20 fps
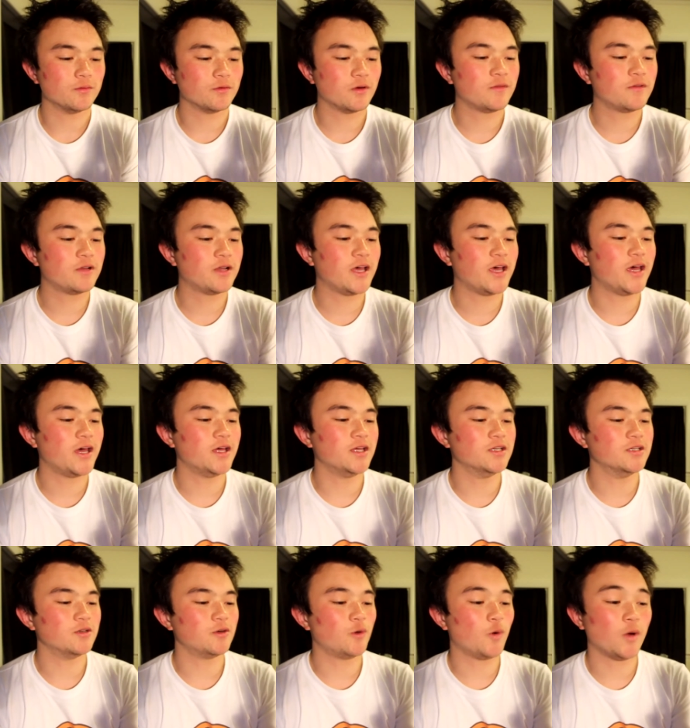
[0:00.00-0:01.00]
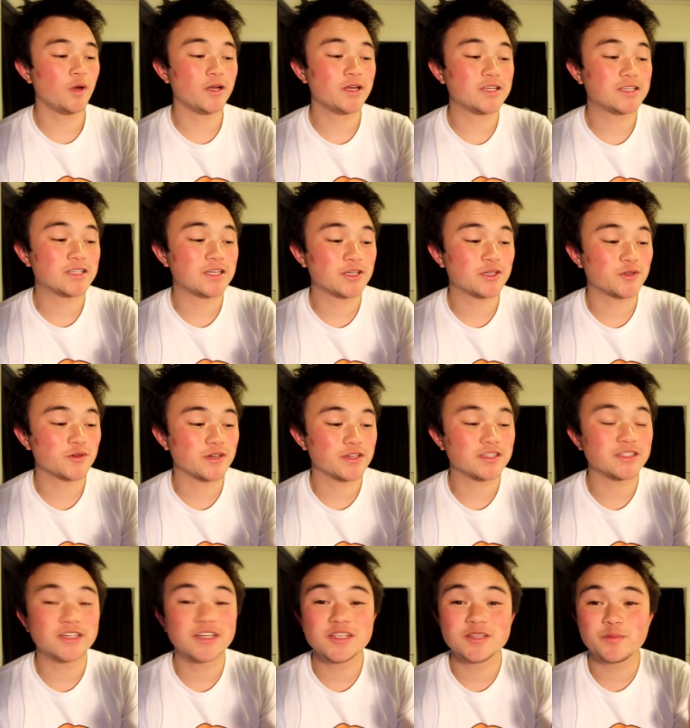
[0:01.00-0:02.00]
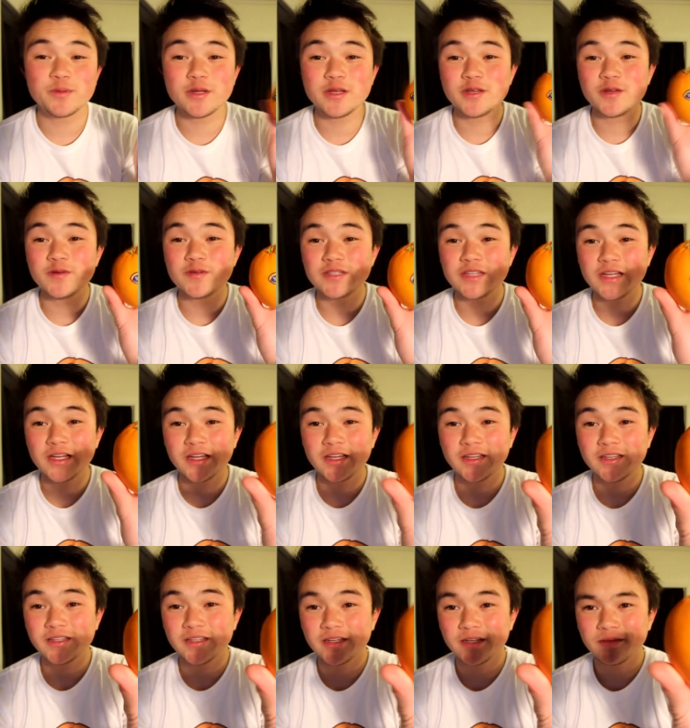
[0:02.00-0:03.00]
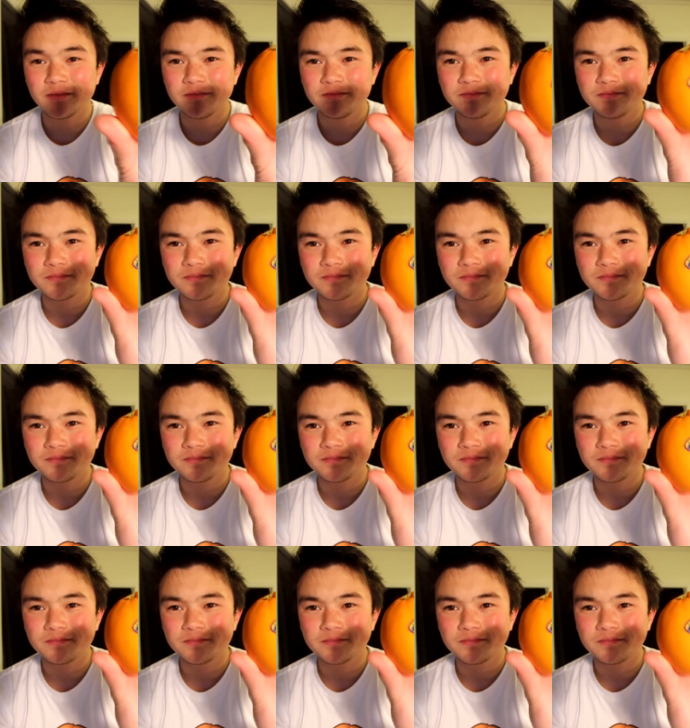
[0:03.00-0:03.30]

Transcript: Riverland, Quality Citrus, Gisborne, New Zealand.